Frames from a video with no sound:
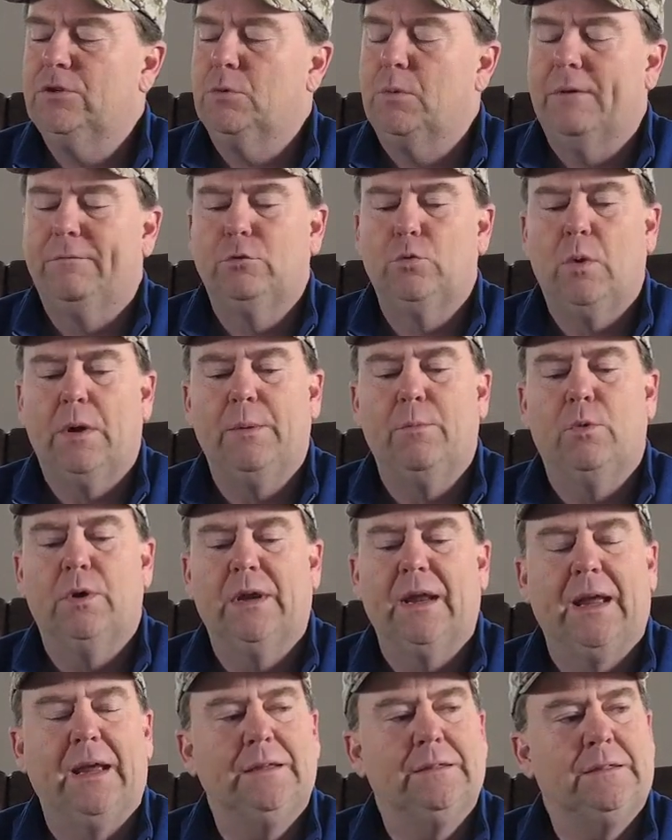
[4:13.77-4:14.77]
So we have 20 more
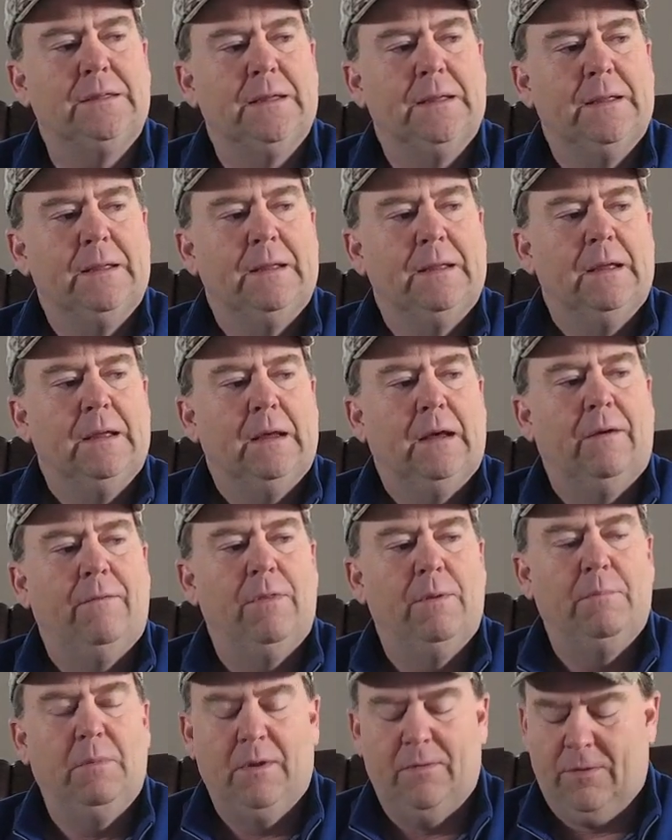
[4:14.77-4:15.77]
days
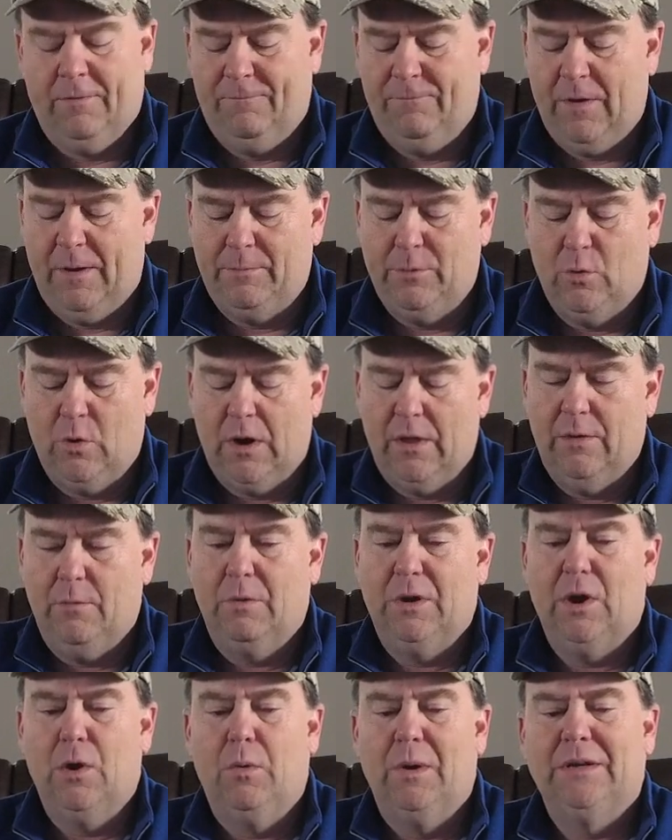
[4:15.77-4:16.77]
of the month of February. Then
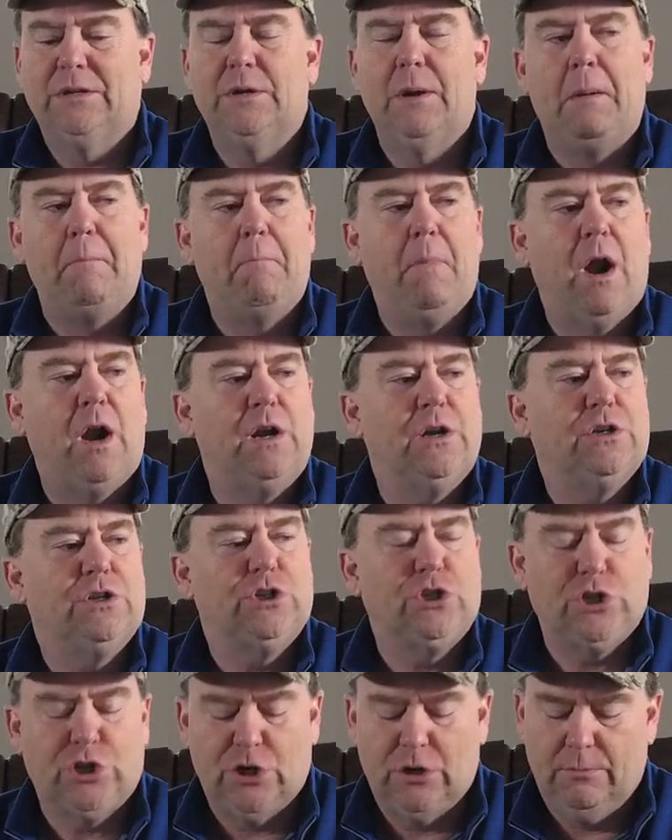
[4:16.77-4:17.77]
we go into
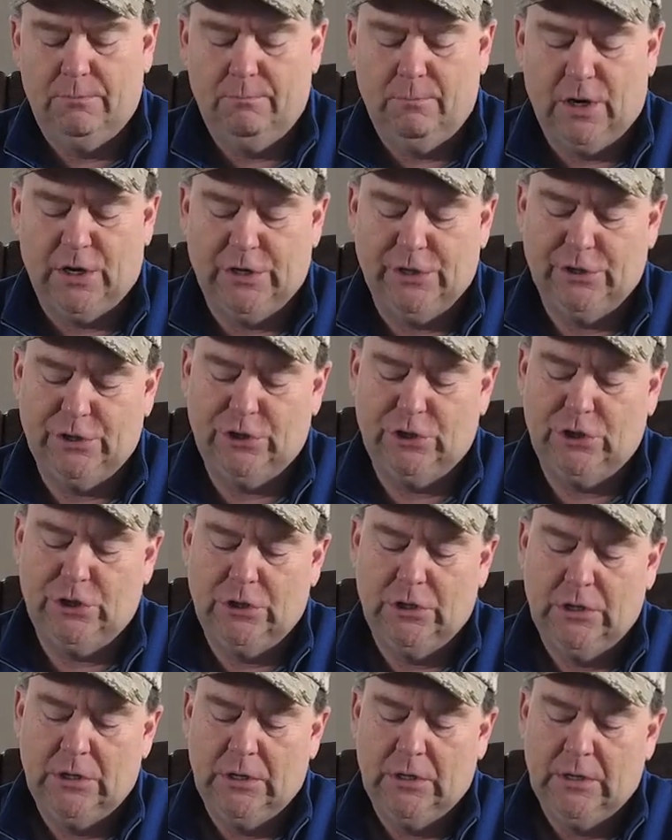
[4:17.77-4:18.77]
March. March.